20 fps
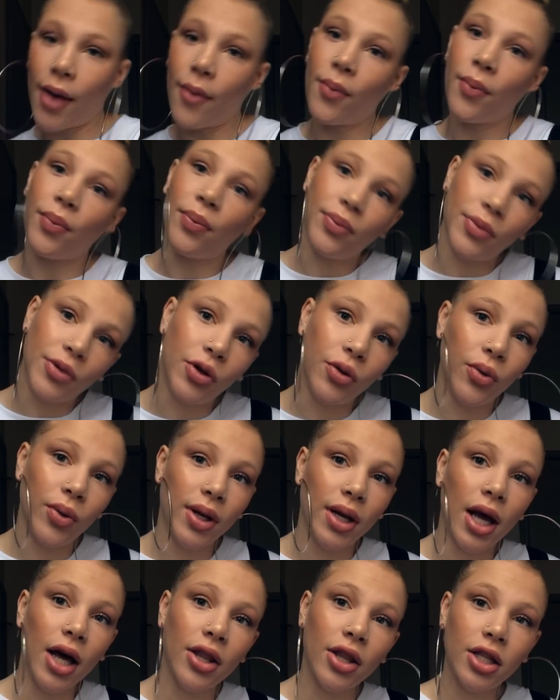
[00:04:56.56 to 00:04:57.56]
and
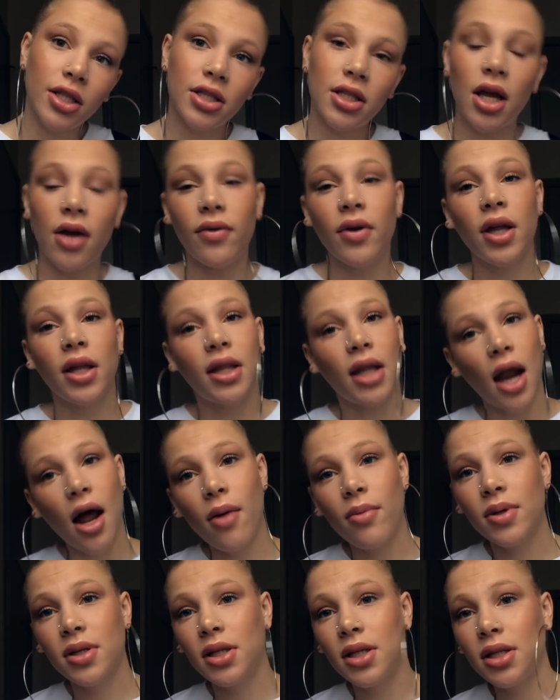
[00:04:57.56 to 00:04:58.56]
doing other stuff that
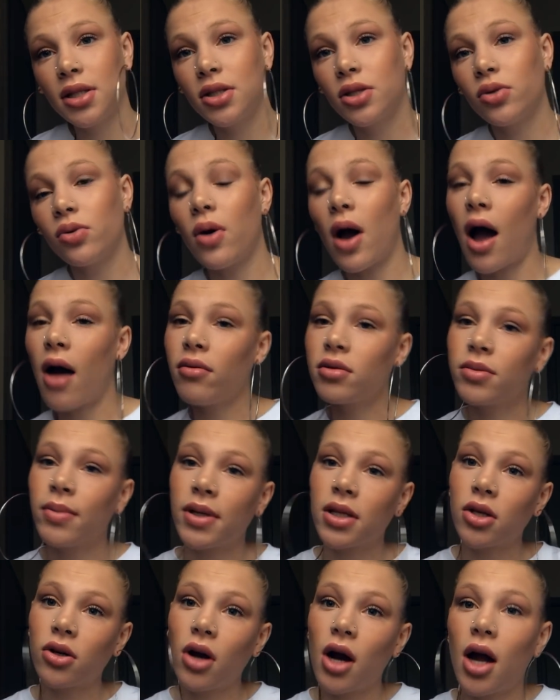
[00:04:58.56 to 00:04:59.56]
I wasn't into. I was
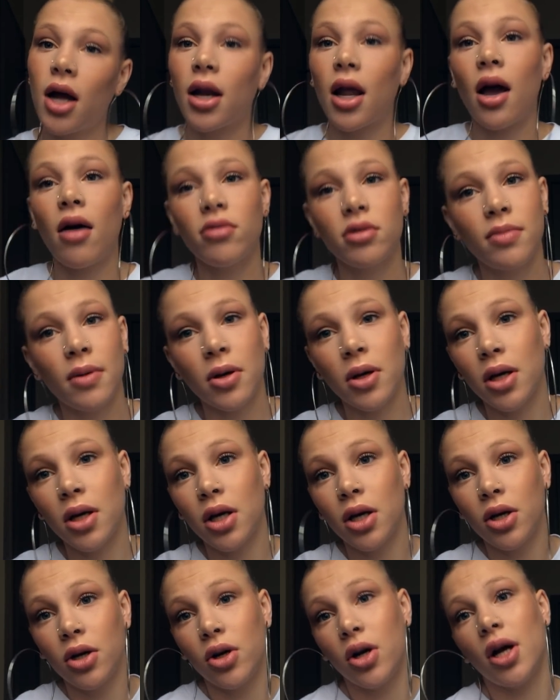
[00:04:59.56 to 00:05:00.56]
about to grind. I was about
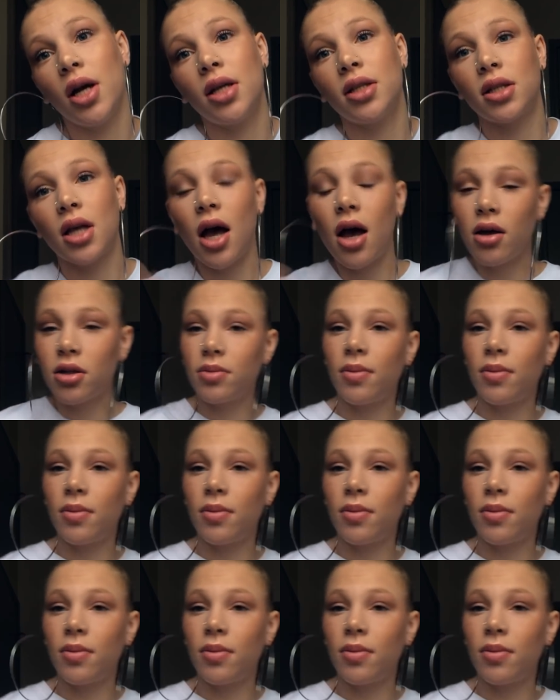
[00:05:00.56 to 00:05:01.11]
getting good grades. I